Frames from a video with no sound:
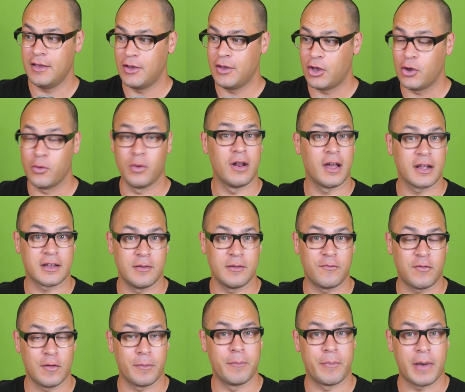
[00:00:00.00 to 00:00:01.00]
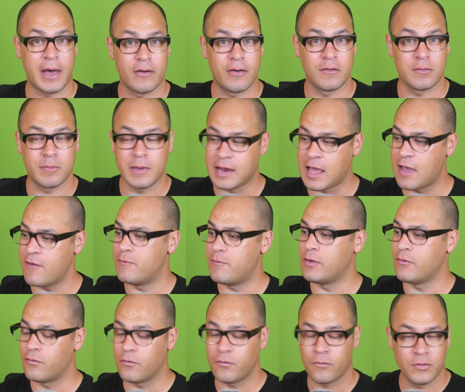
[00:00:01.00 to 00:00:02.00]
who would like to flip and partner with me and have me
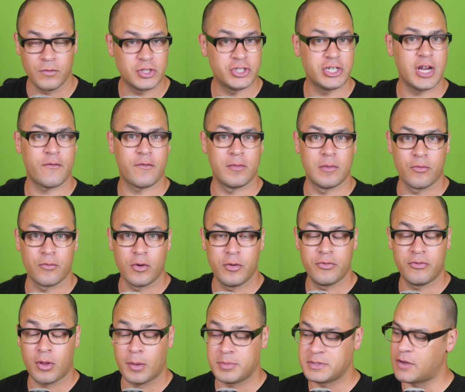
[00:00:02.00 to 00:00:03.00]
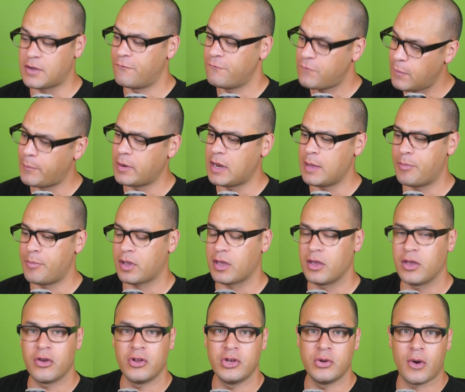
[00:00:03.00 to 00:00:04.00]
shout from the rooftops how flipping epic
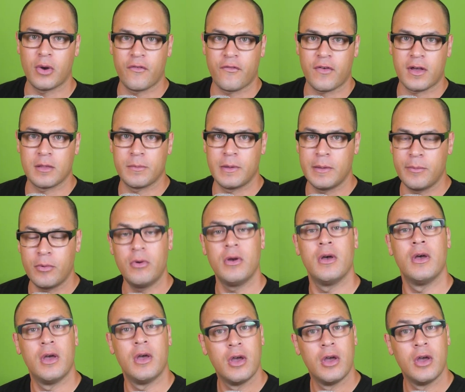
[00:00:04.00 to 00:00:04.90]
and good you are for other people,